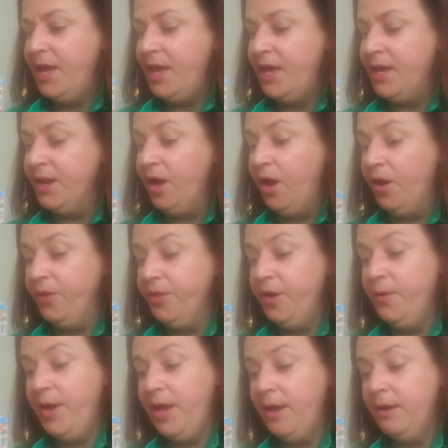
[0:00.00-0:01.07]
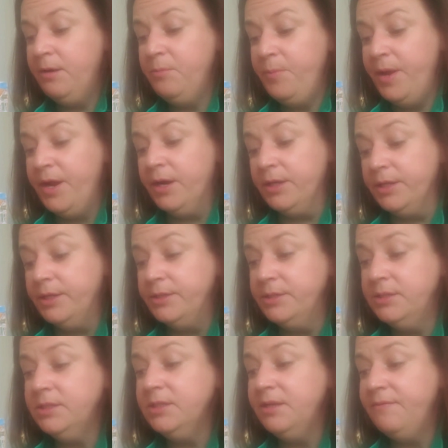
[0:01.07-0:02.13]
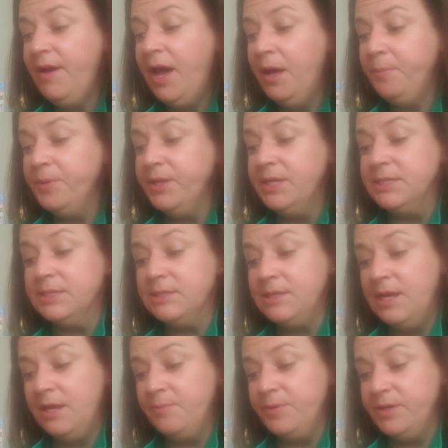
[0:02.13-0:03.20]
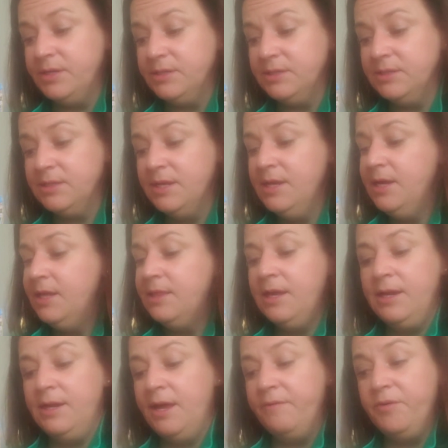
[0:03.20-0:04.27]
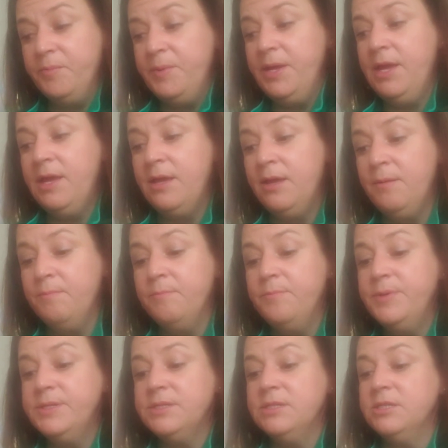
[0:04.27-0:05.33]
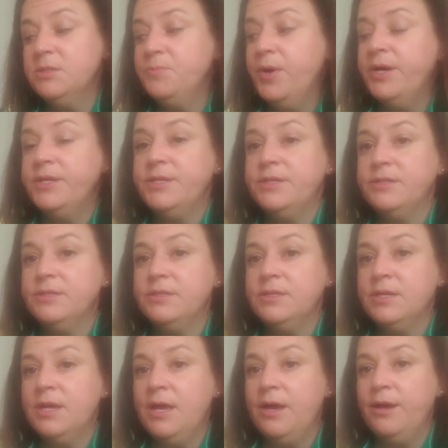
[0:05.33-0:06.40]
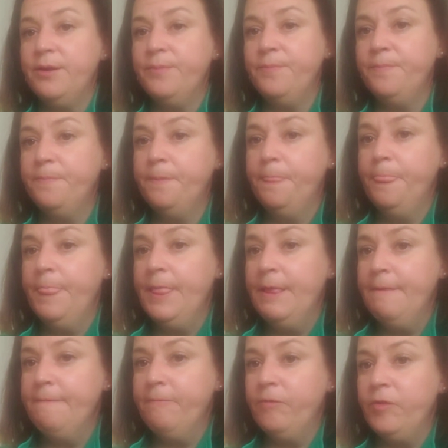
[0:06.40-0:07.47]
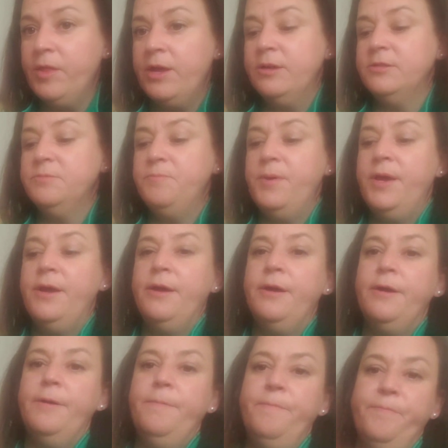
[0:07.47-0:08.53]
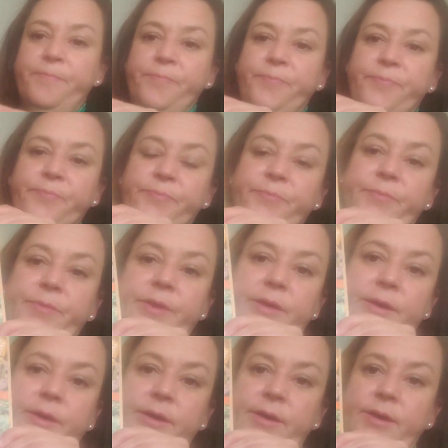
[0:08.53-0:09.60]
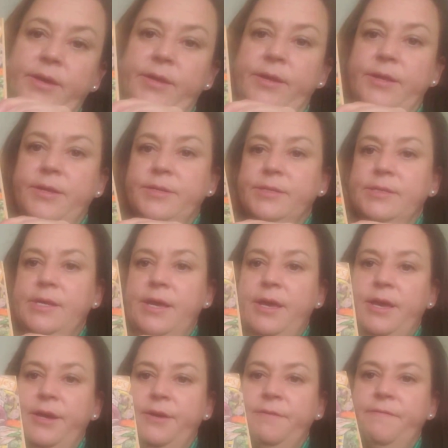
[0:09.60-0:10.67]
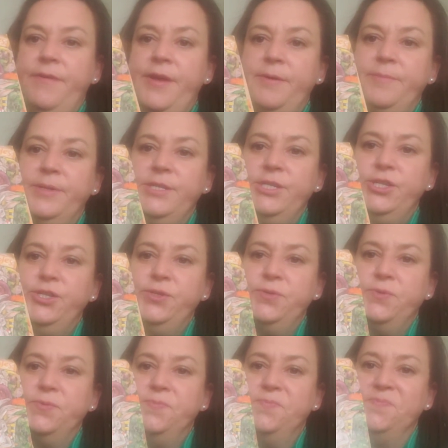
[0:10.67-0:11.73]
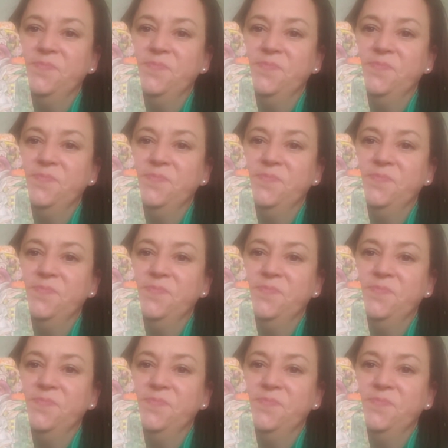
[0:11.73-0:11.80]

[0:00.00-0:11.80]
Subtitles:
And although Hare and Bear learned to live happily as neighbors, they never became business partners again. There's Bear. Here's the Hare family, too.